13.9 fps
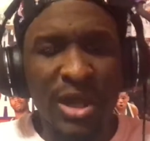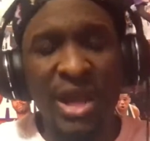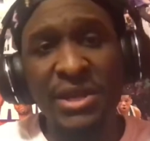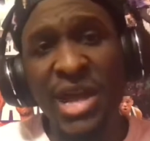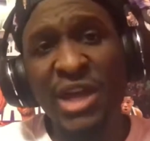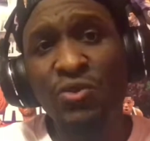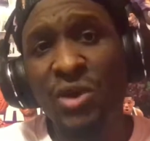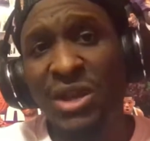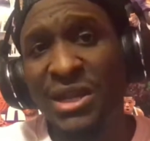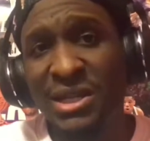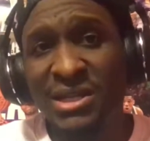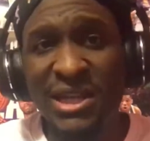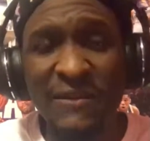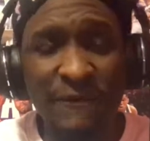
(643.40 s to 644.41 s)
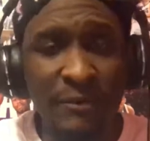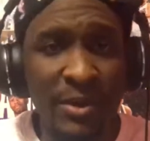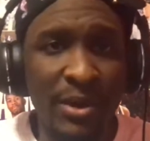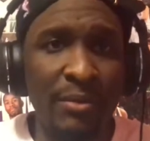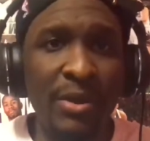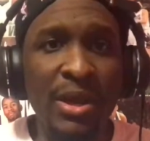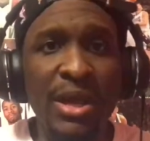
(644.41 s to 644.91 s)
And that's what I like to see from
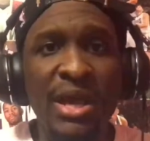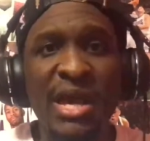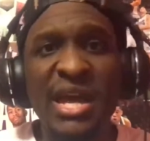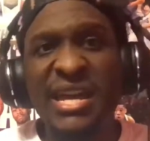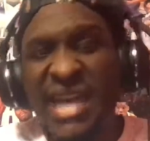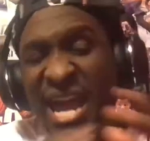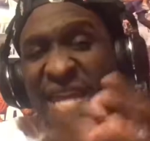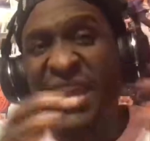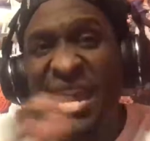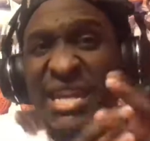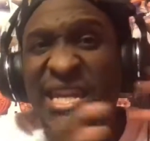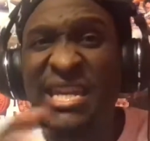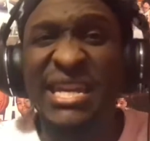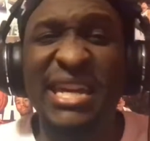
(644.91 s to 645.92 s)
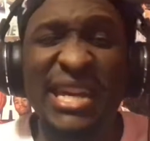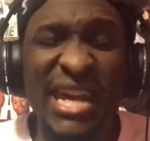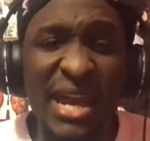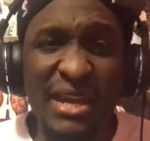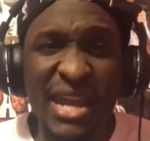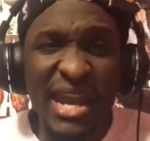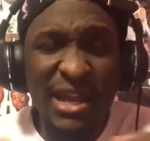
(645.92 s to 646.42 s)
him. Can they
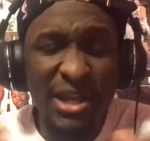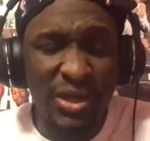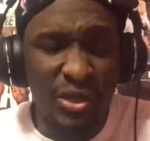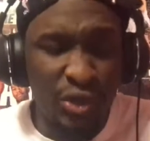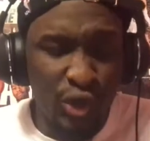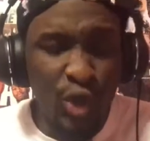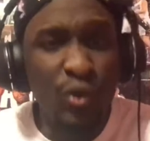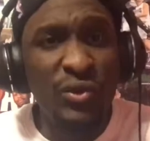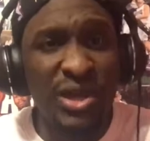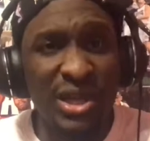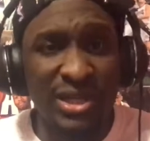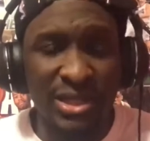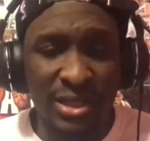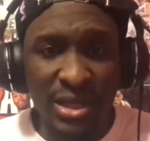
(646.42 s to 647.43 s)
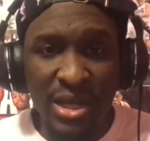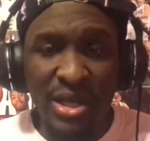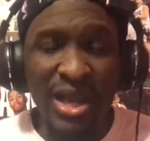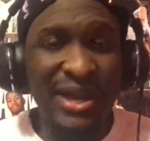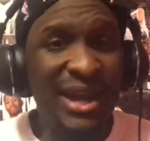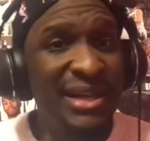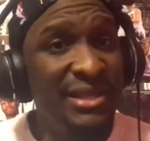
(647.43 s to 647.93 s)
do this?
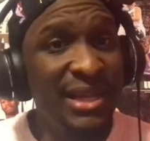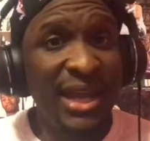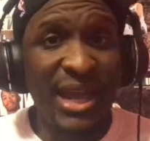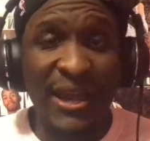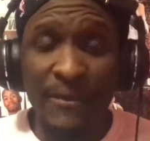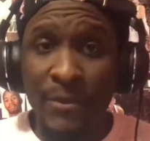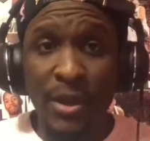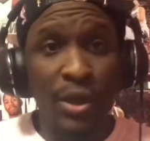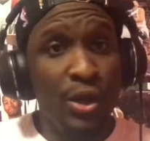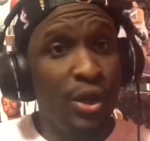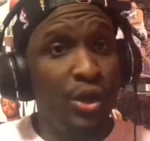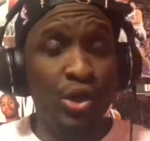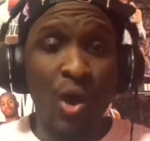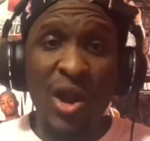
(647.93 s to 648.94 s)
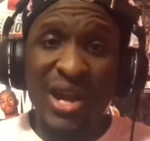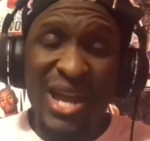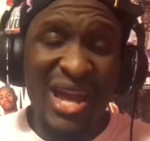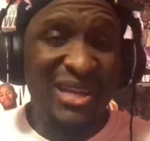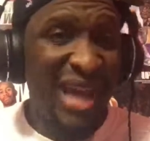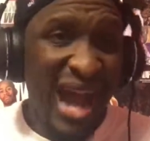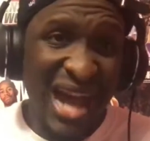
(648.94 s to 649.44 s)
Like I said, you already
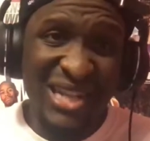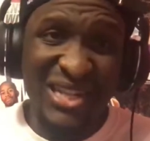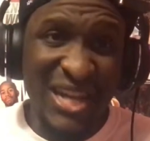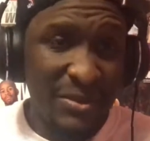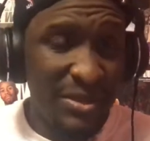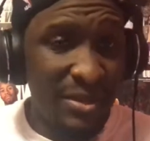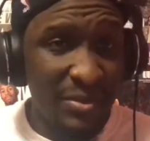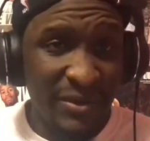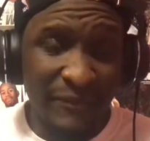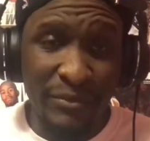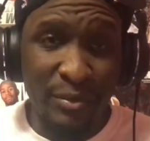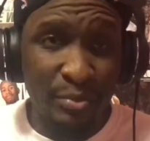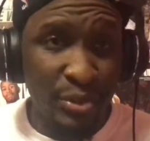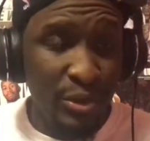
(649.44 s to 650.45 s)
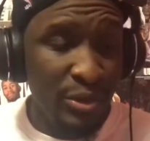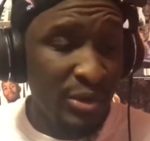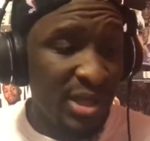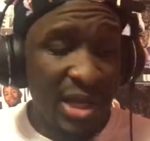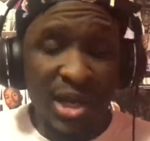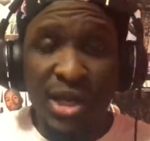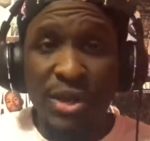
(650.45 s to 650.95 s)
got Taj Gibson up there from the
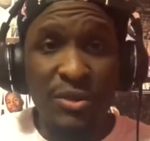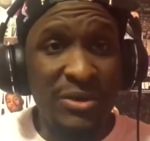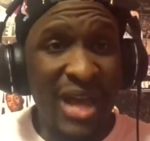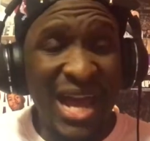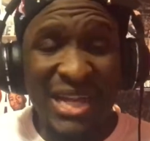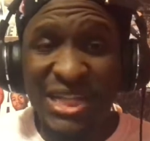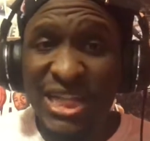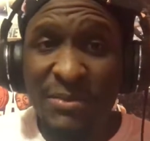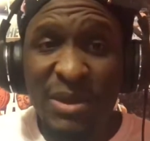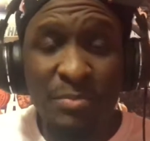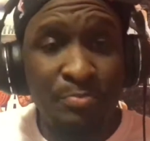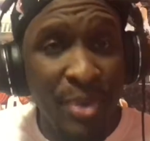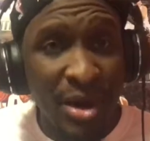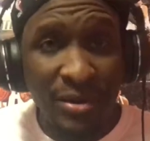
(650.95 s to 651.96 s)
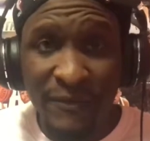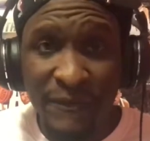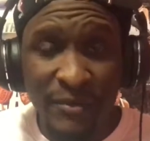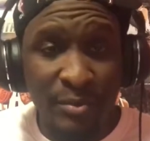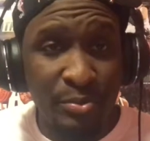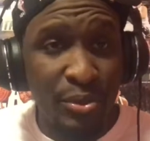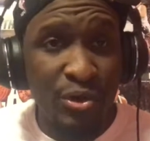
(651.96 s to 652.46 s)
Bulls. You got Jimmy Butler
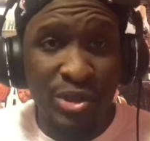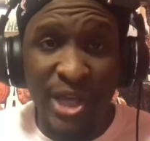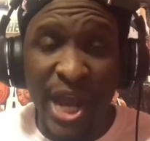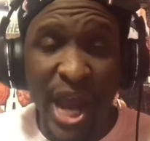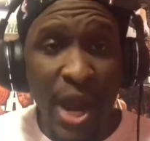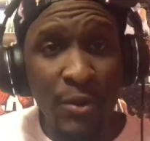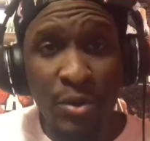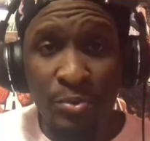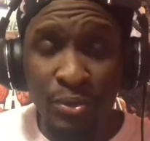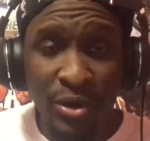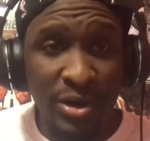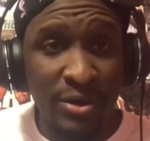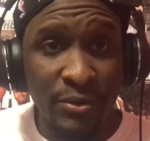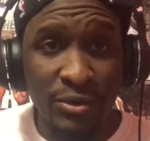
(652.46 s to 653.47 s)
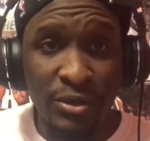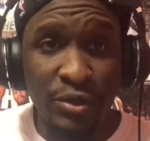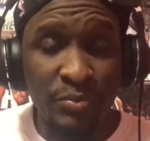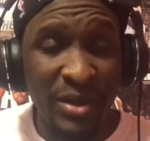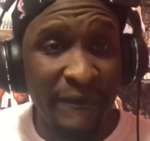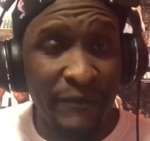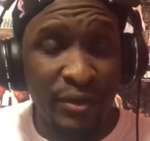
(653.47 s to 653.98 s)
from the Bulls. Aaron Brooks, who
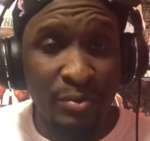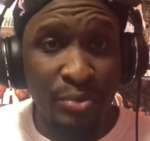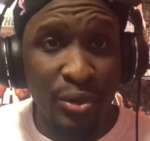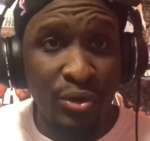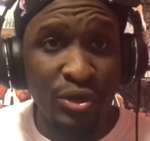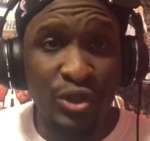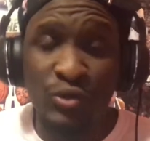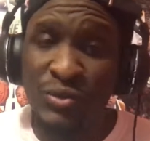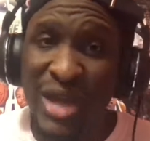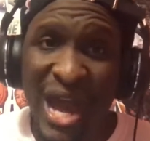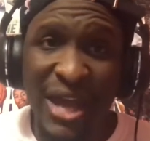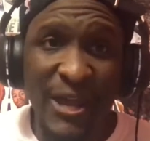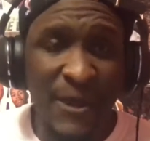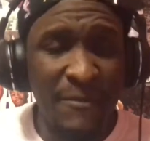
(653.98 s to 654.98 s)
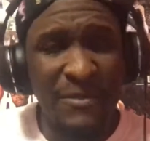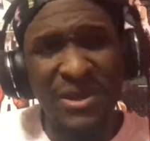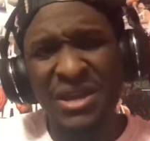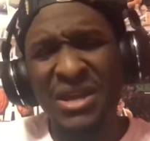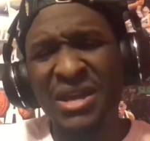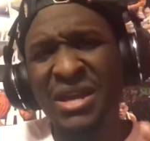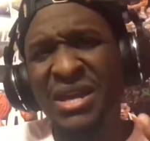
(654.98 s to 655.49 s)
played for the Bulls. You got him.
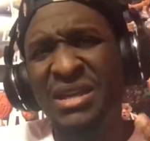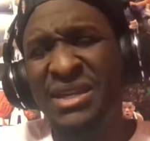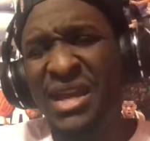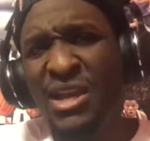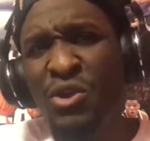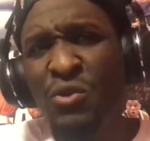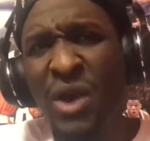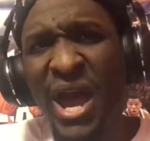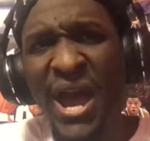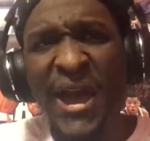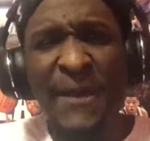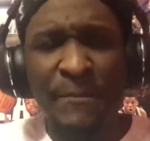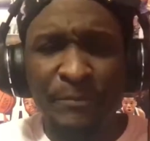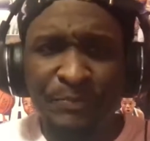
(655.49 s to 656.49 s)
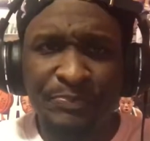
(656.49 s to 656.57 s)
Then you had